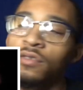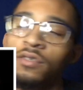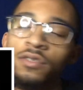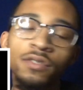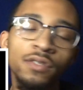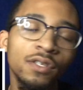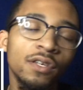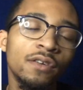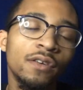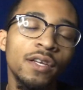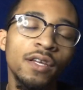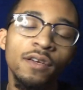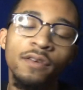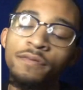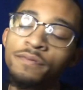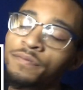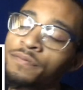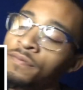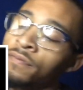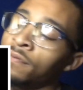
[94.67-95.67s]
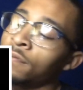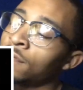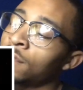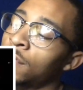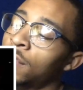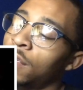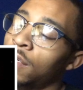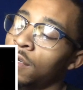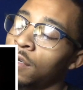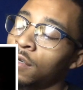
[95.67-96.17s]
two years ago now.
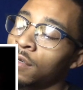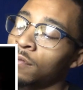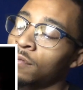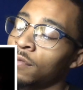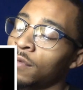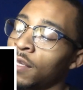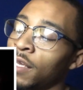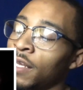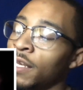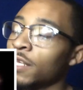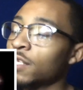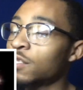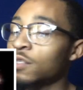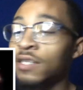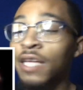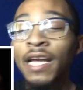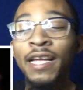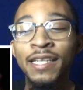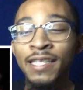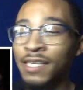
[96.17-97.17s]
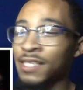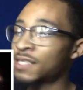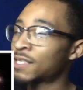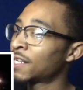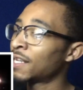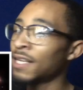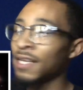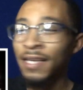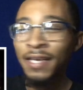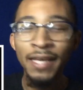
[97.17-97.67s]
Um, and this was like this.
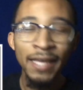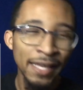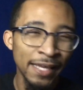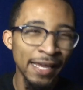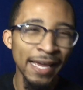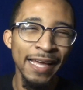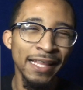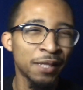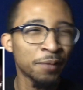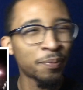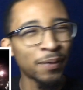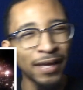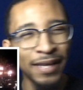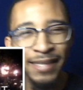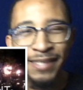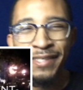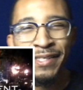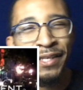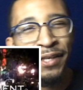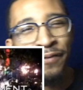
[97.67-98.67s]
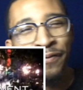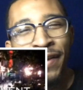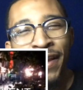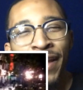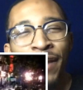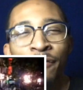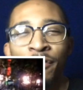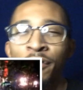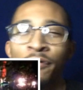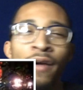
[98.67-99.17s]
He had to play this in the
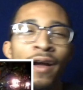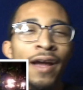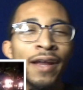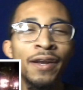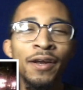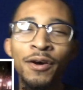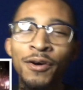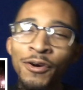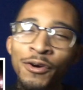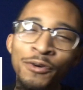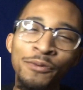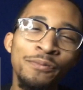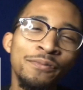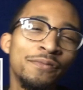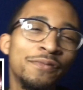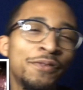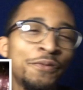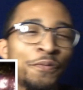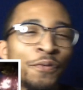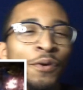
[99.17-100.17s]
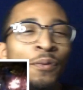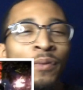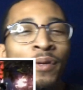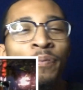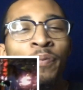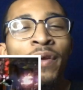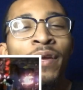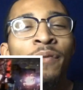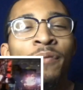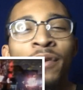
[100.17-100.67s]
van. We riding home. feel me?
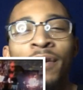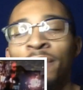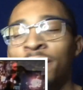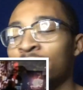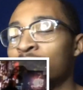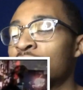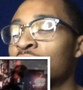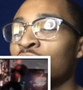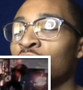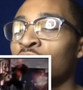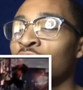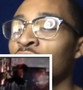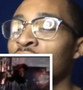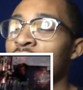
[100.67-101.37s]
Picking me up from school